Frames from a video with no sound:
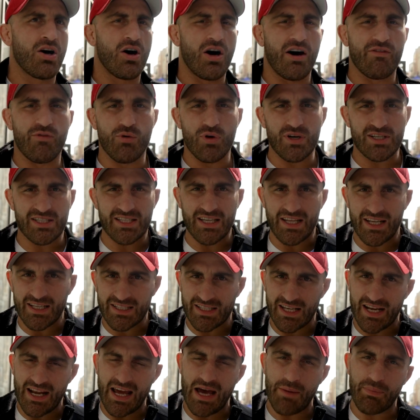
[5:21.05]
I've always said it's
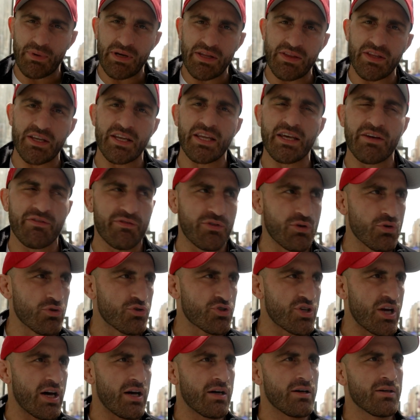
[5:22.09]
going to happen in the near
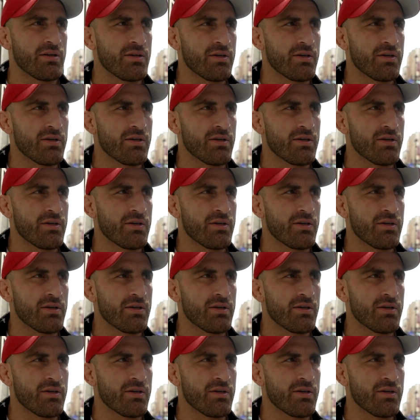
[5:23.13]
future,